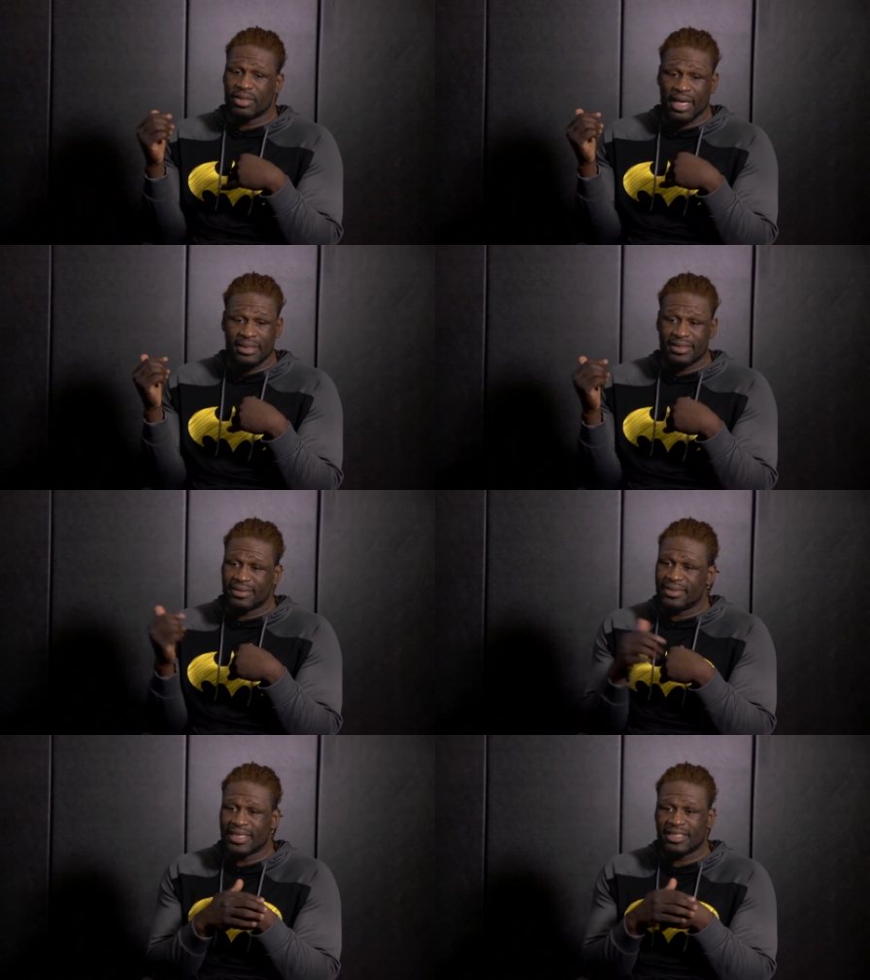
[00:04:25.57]
And
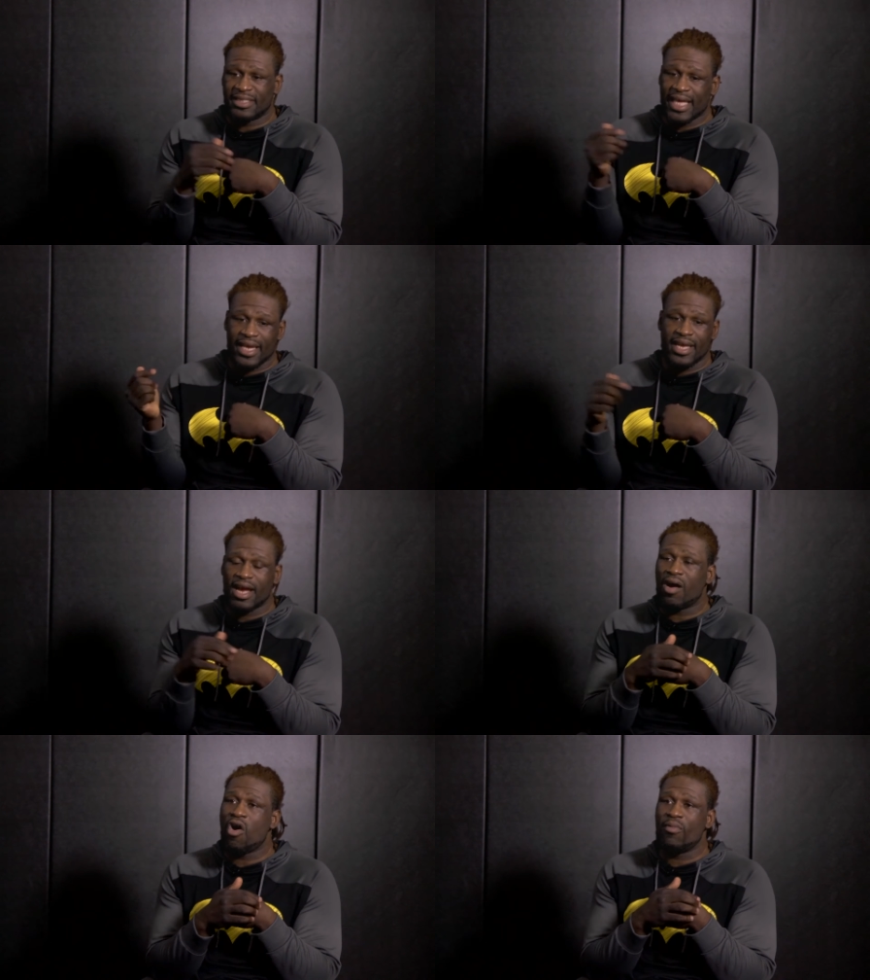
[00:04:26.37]
just stand
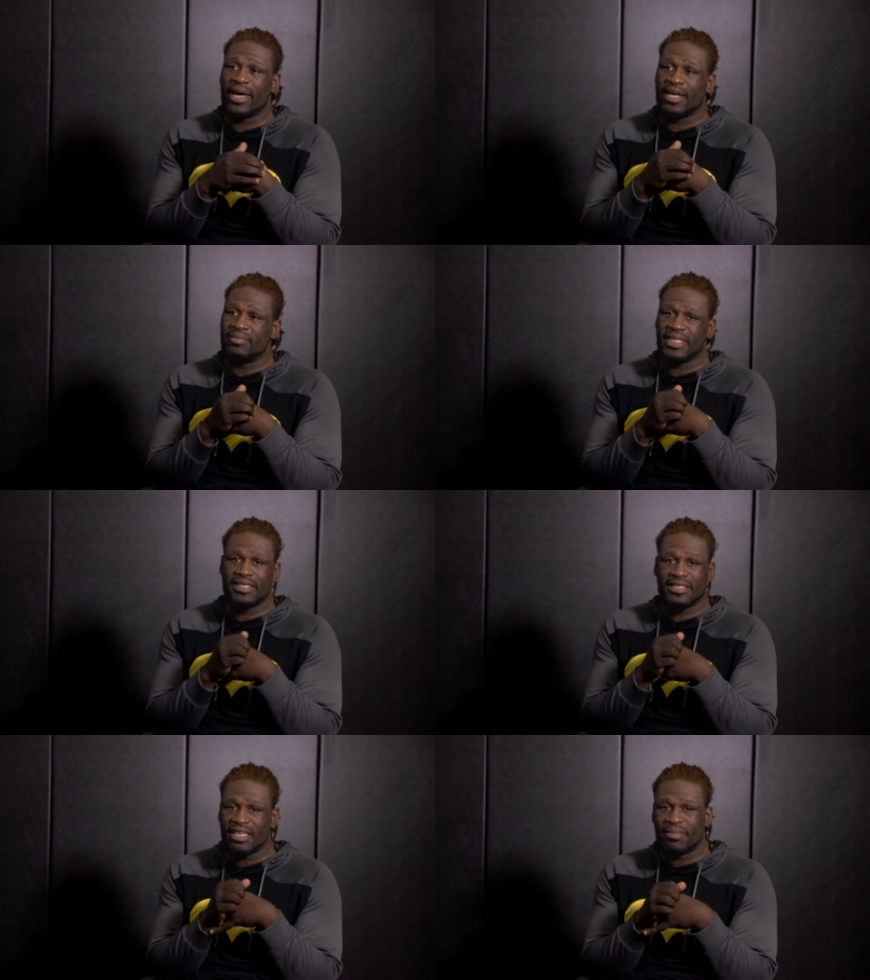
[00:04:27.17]
here at home at
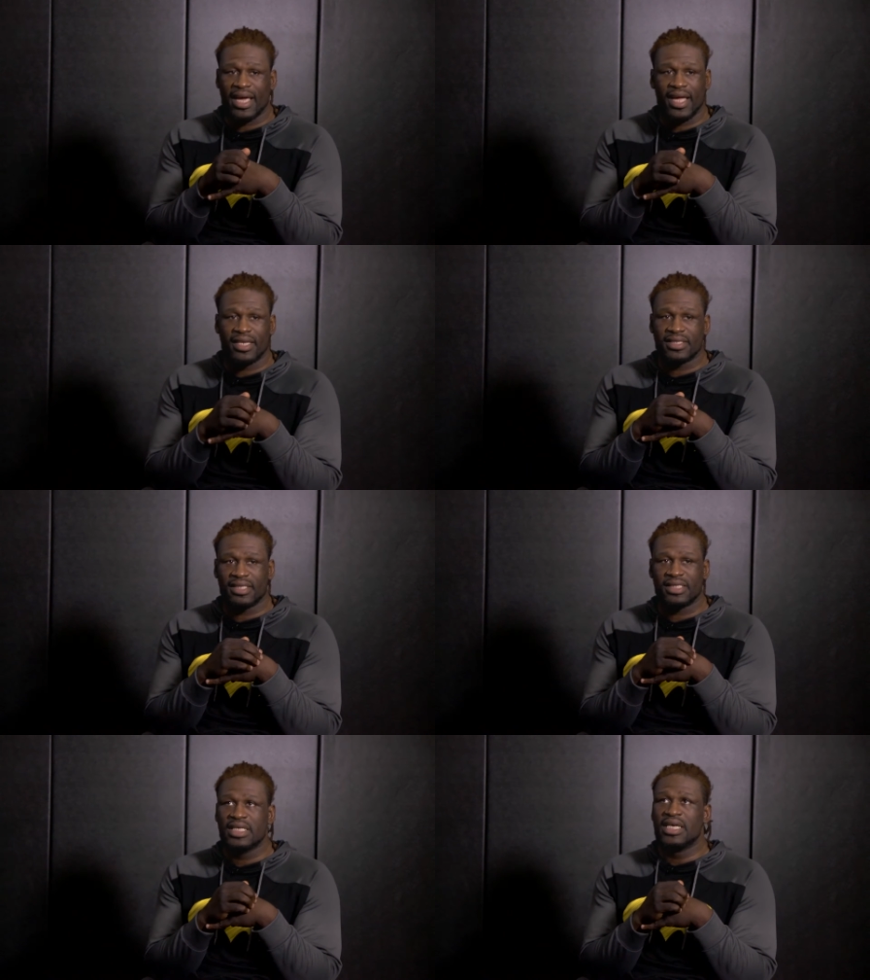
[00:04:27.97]
MTC, man, is
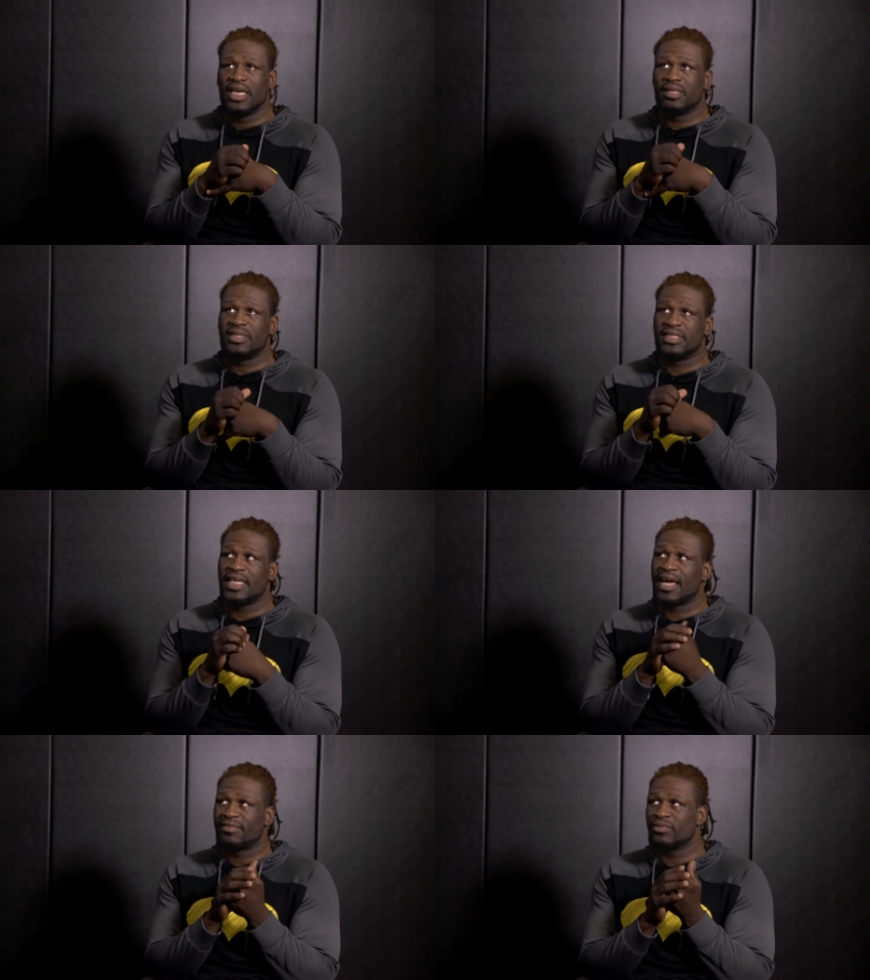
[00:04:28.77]
just,
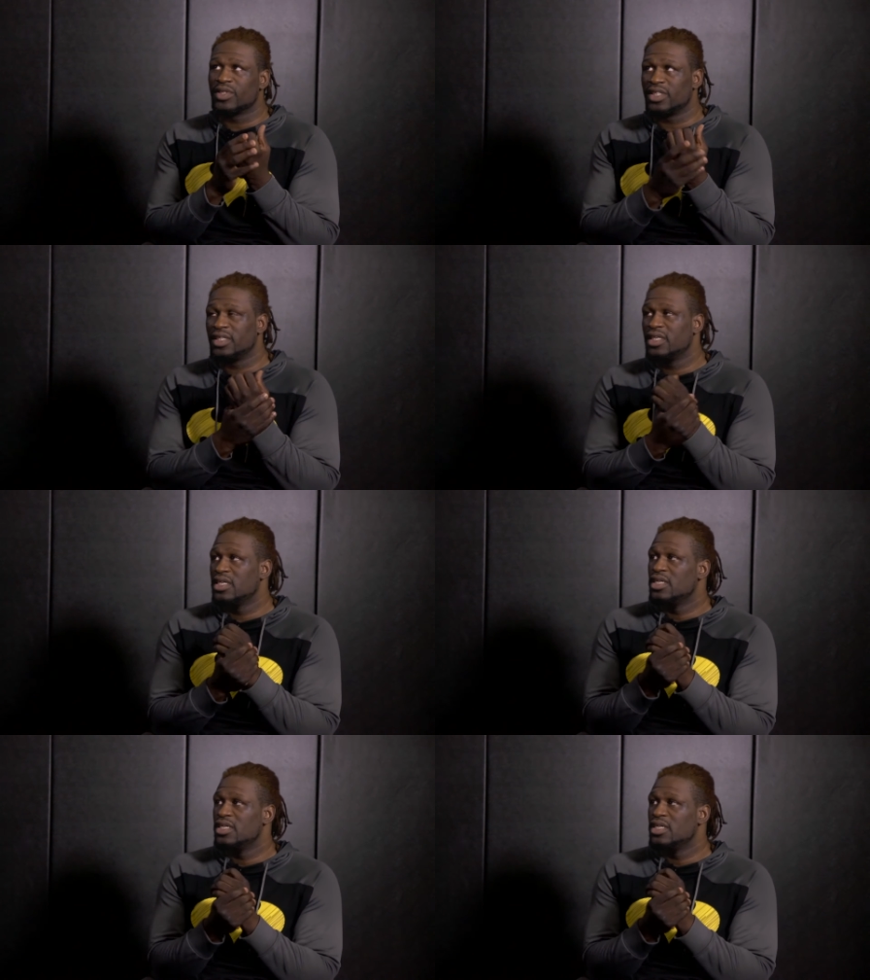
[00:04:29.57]
MTC has really